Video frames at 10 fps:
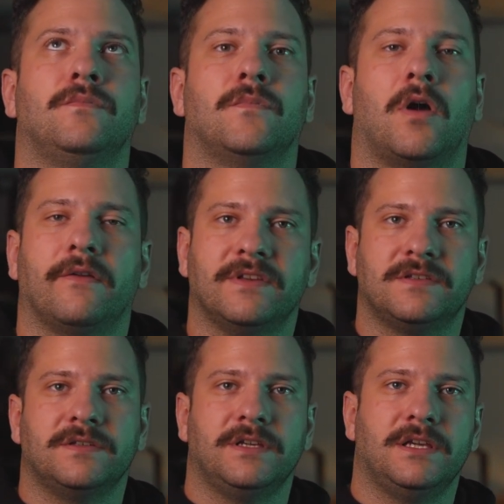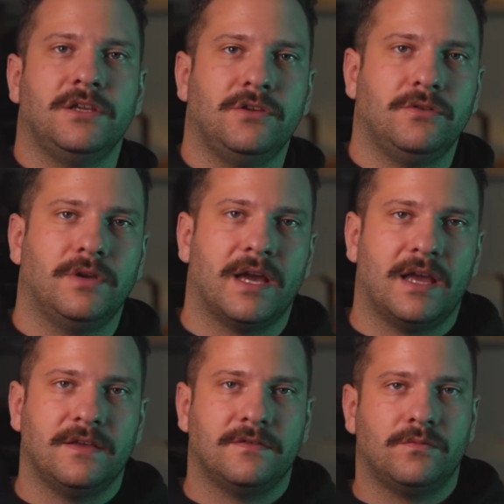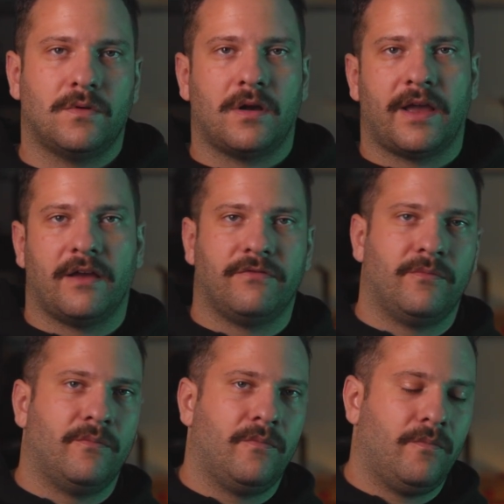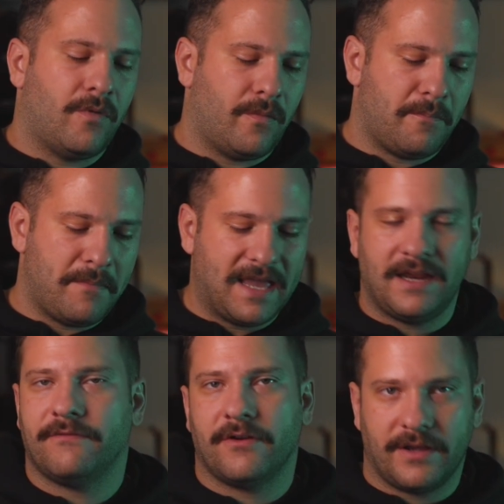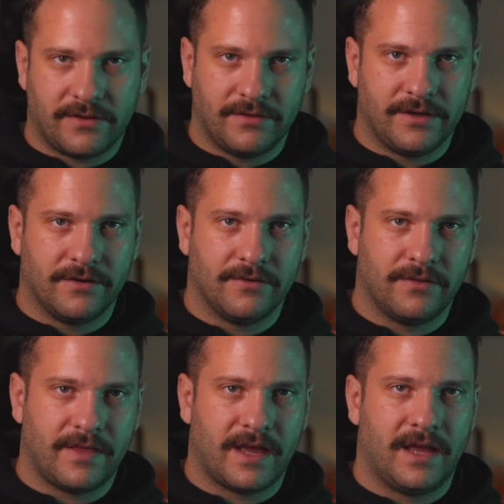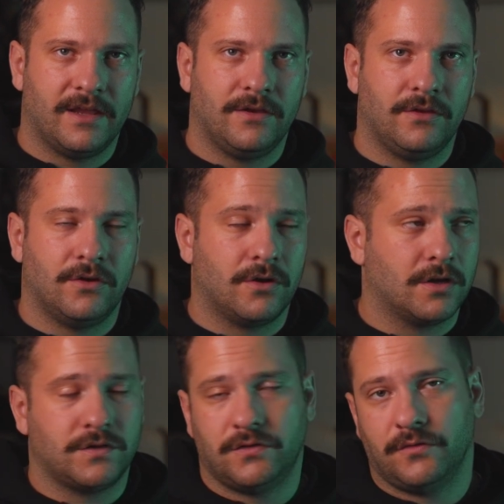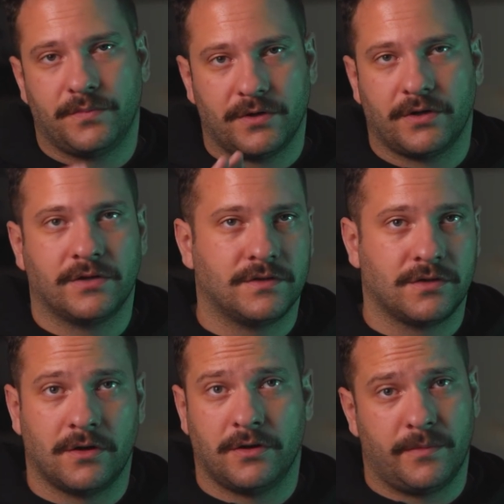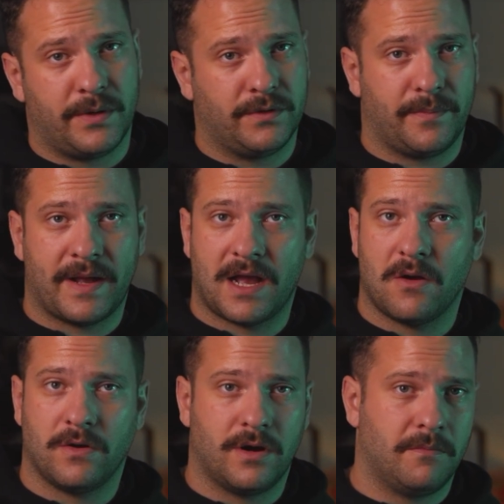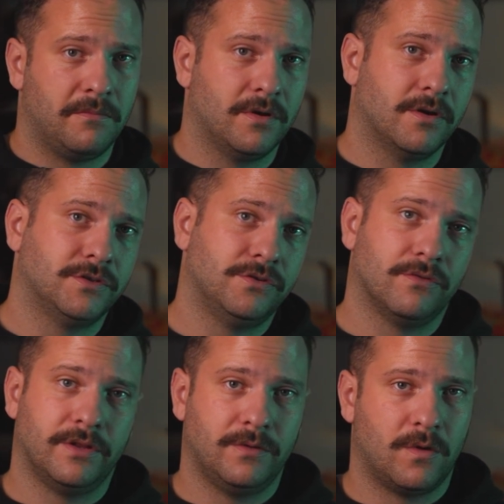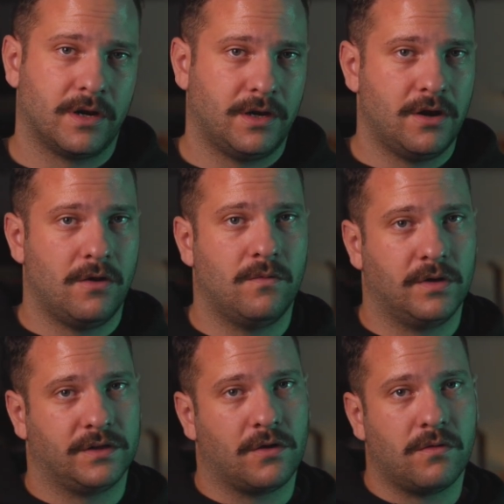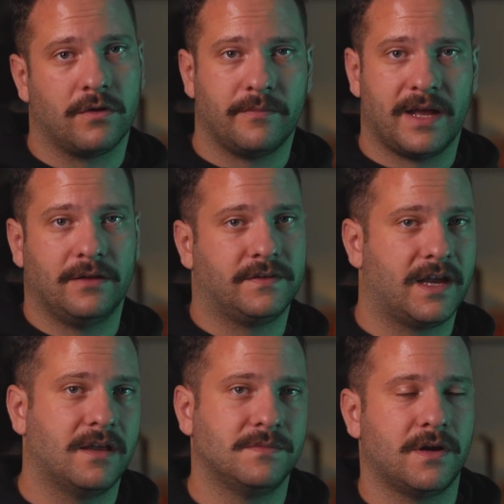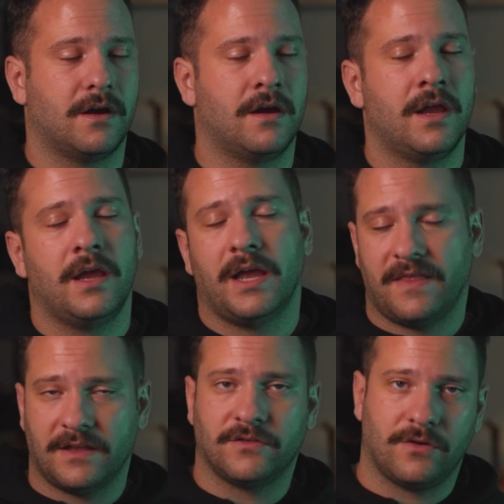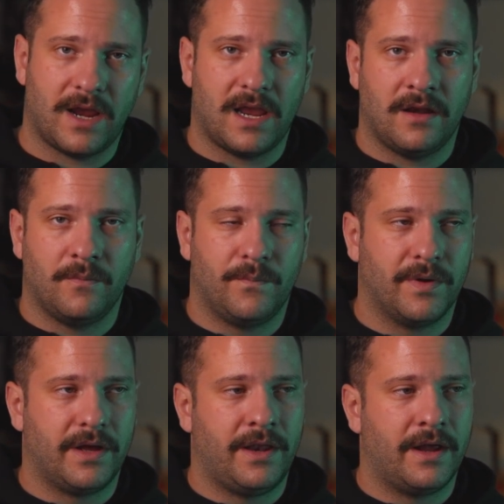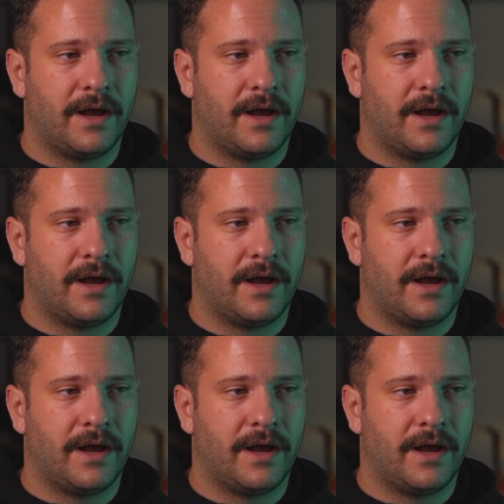obviously you guys have made it very clear that you're not super concerned about the power numbers. You really want to know what the quarter mile times are, and that's great, but